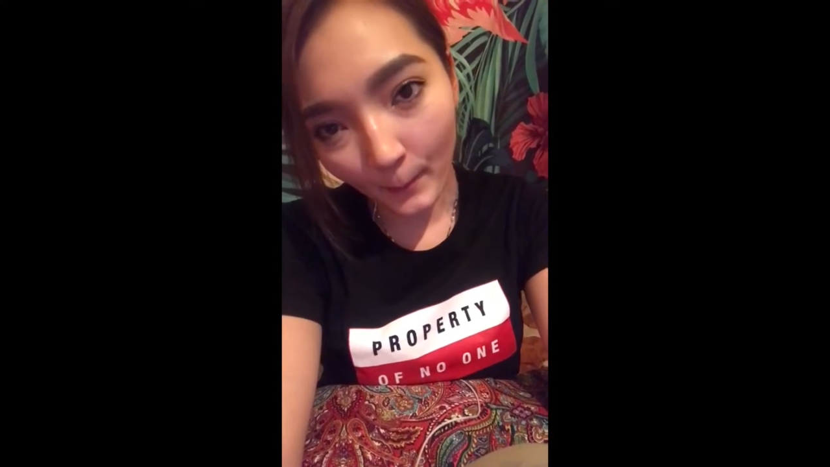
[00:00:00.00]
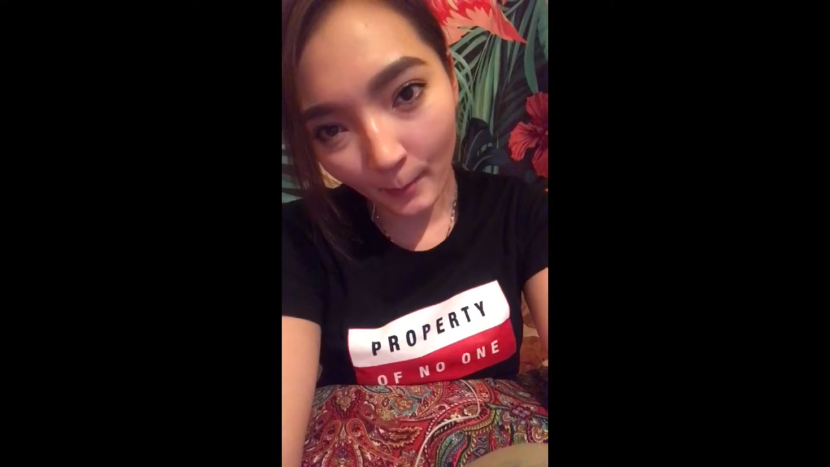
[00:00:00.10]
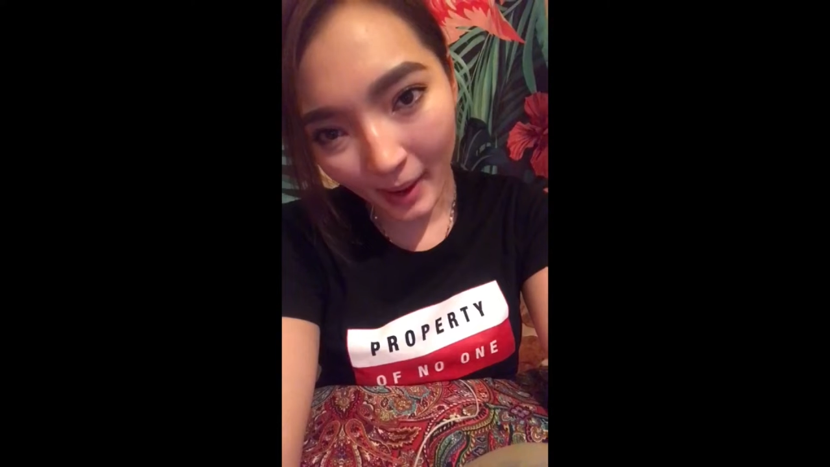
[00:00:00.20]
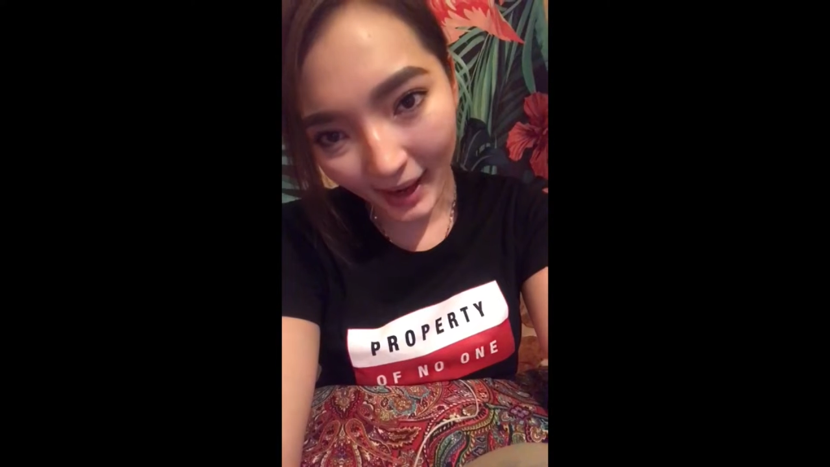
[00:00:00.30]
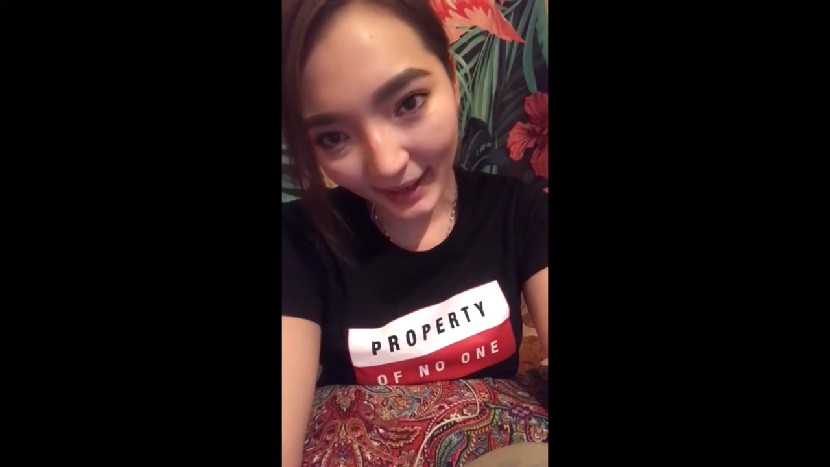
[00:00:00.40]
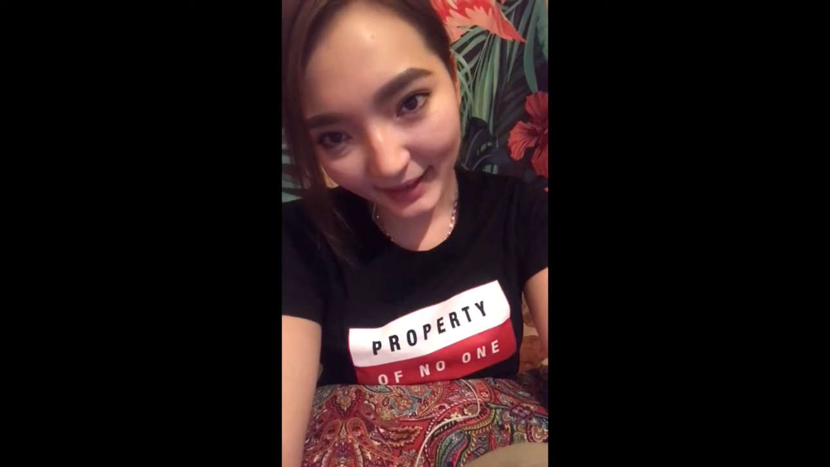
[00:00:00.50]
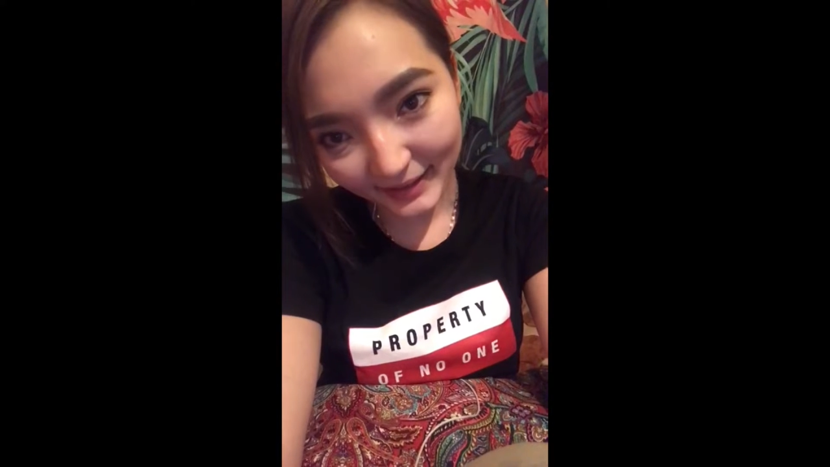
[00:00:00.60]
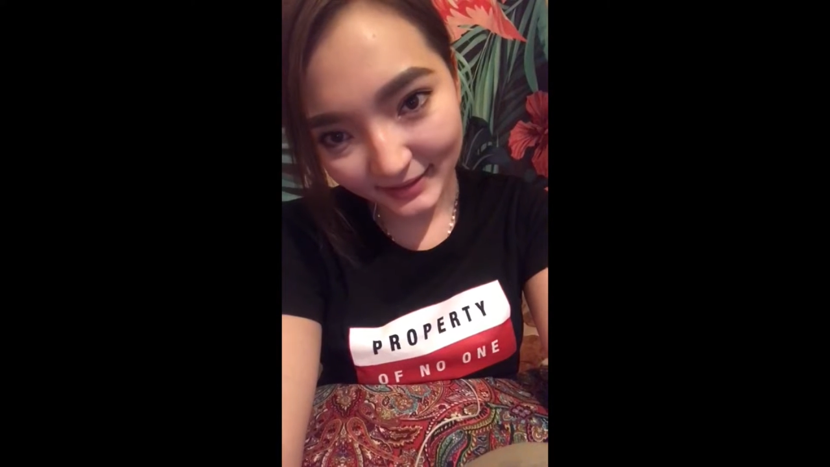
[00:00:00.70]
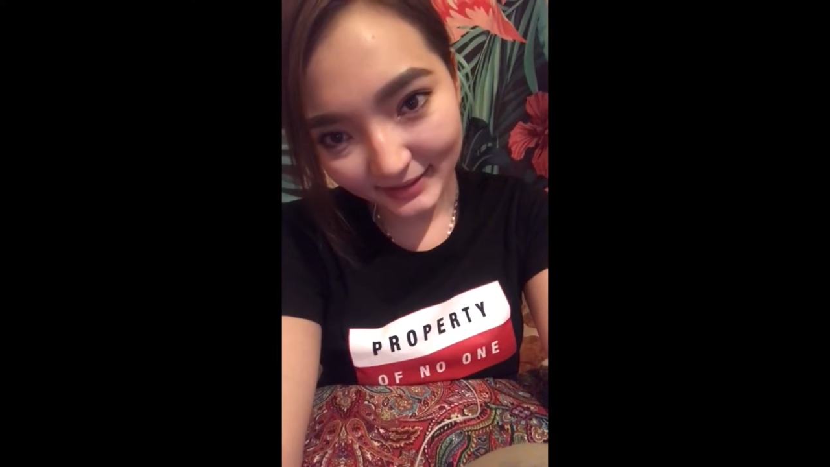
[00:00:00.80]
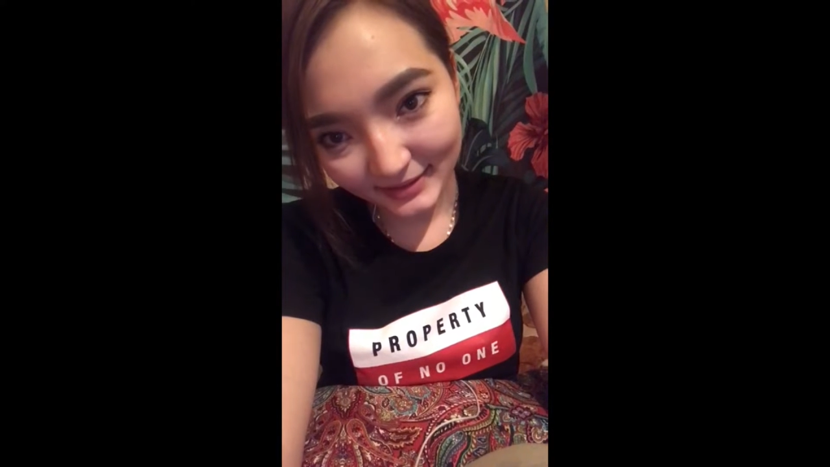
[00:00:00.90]
Buy
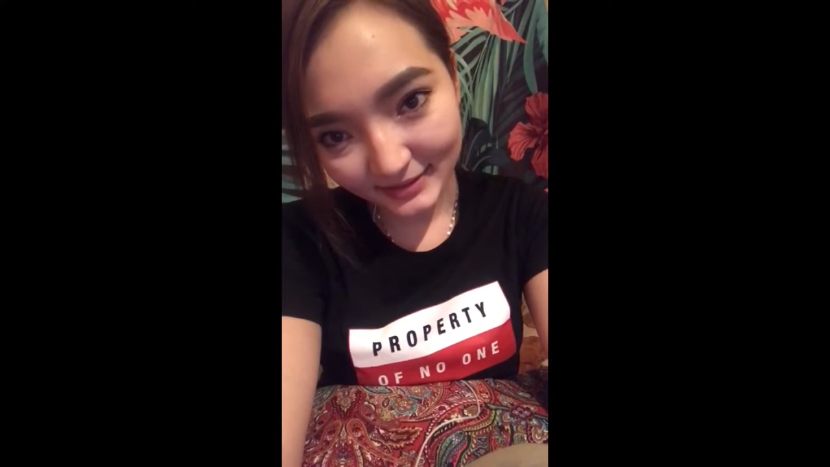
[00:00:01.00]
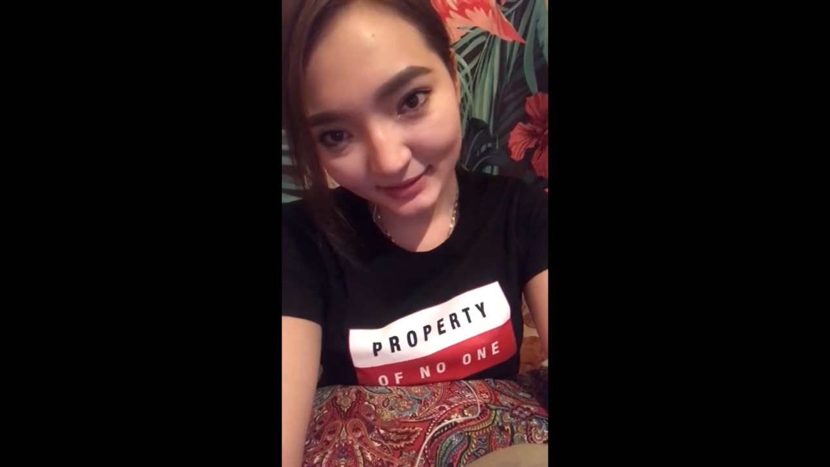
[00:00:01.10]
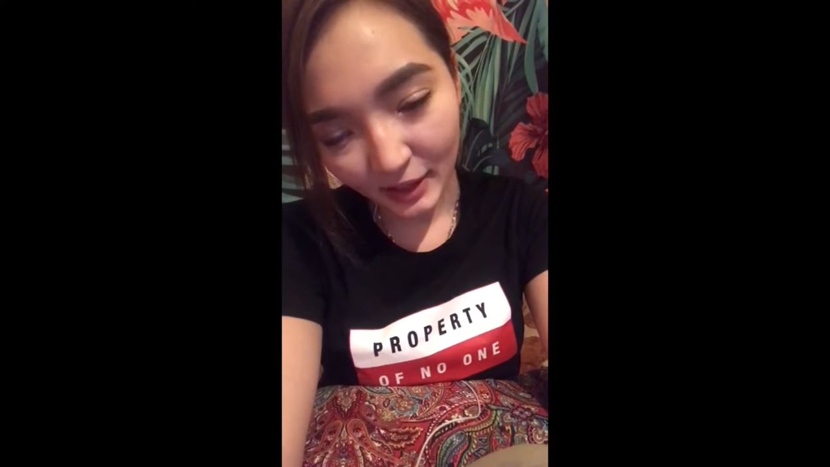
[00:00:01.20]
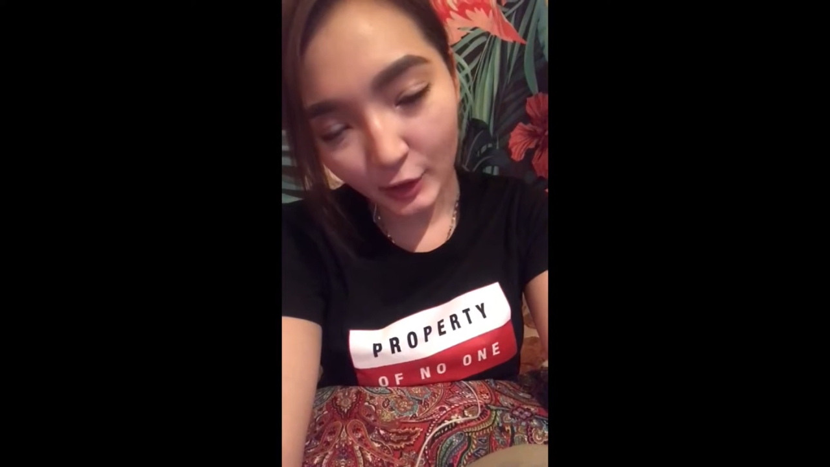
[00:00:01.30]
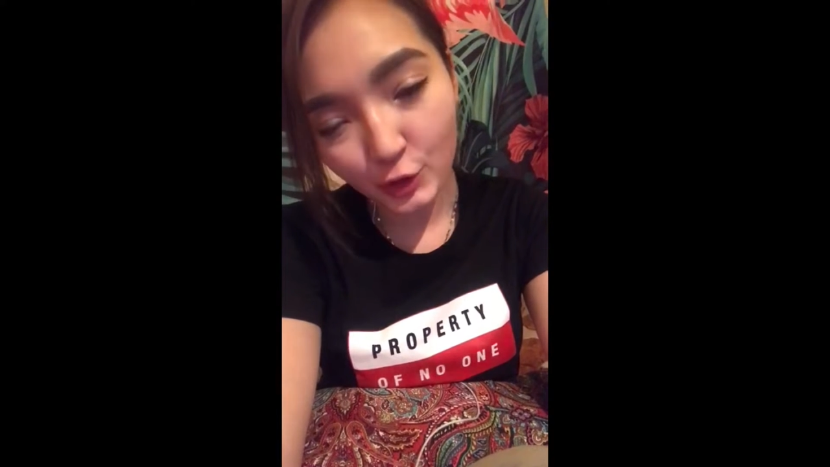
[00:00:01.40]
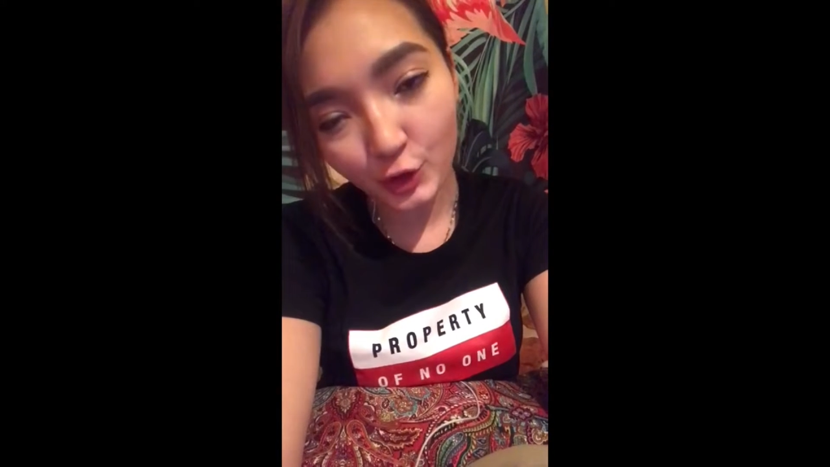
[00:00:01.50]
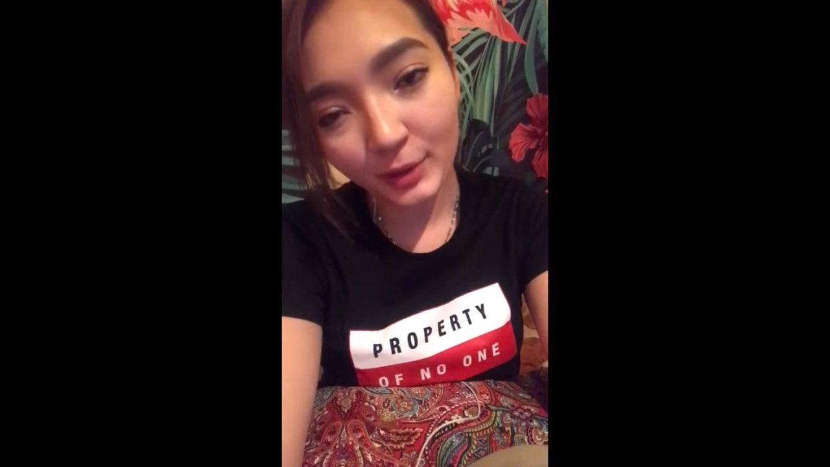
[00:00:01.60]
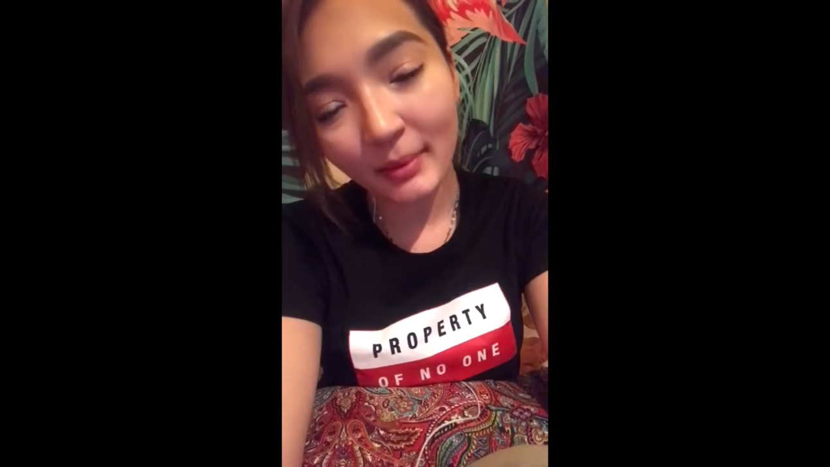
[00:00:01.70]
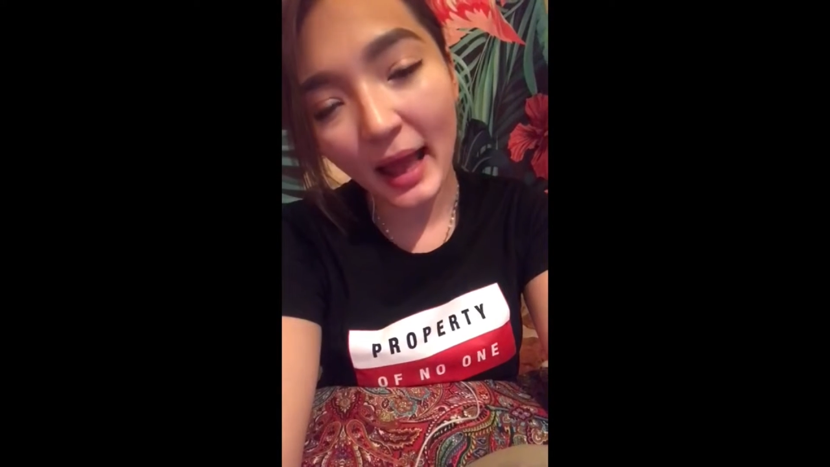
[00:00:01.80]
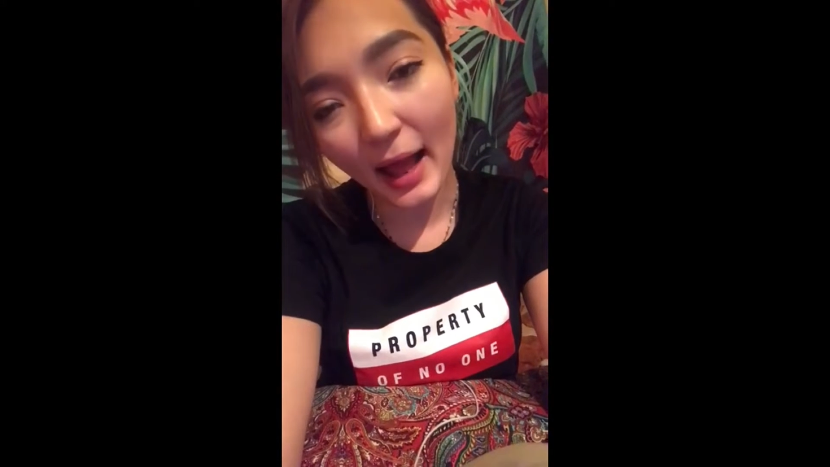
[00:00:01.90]
a
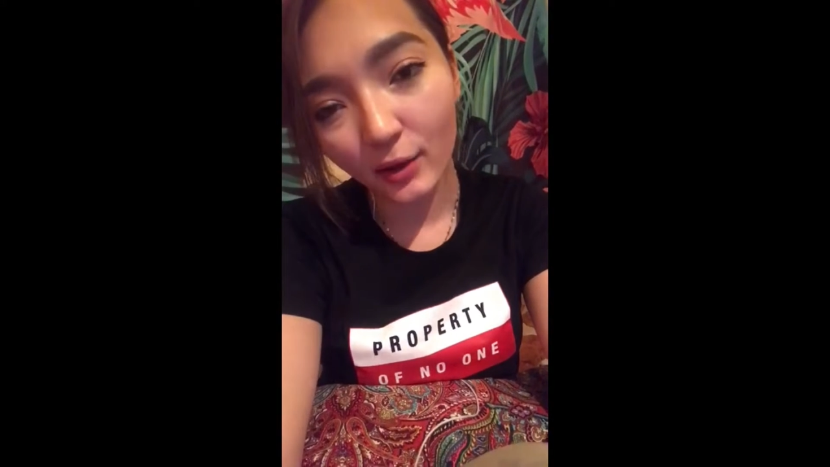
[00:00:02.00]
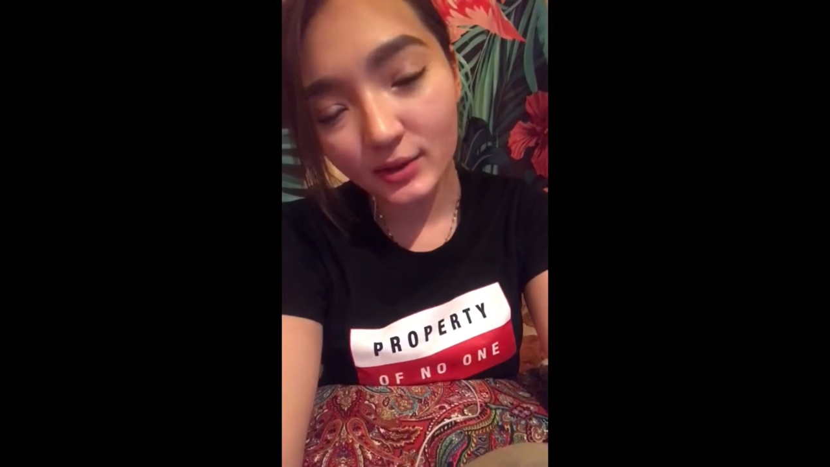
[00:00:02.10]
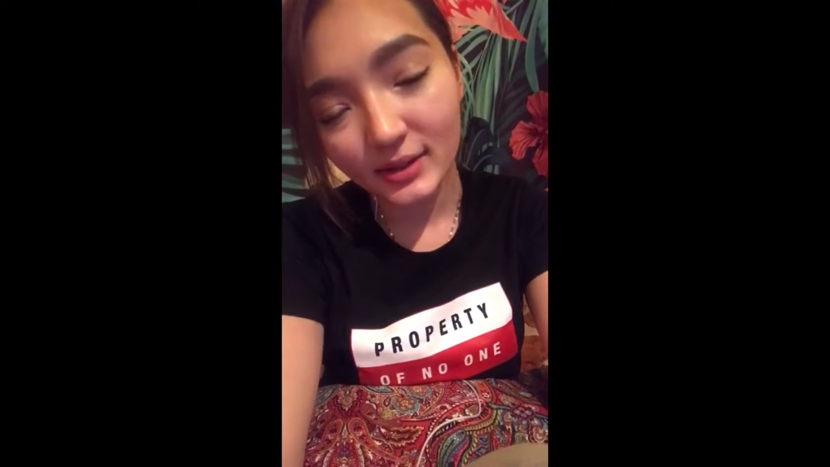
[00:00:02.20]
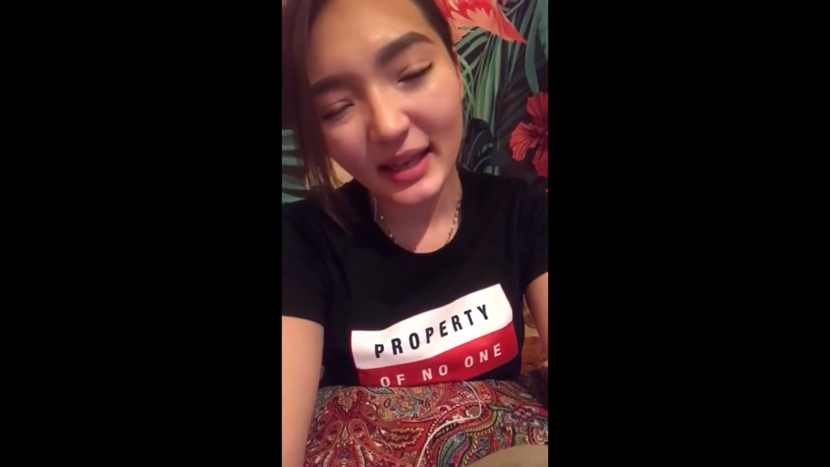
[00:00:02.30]
dream house.